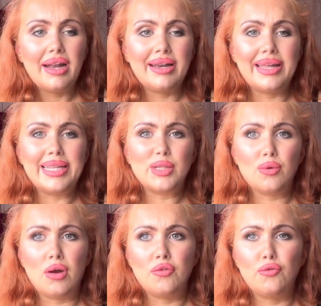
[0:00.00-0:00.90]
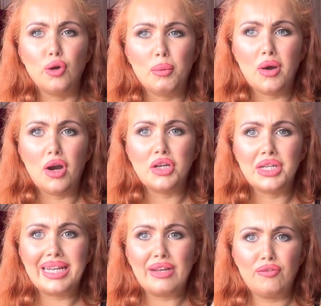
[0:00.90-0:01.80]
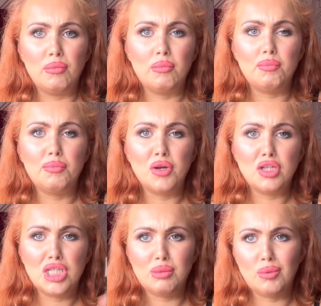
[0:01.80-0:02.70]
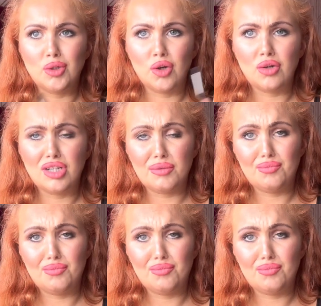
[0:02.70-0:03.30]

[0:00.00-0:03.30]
And it is around £4, you can get it from Boots, Superdrug,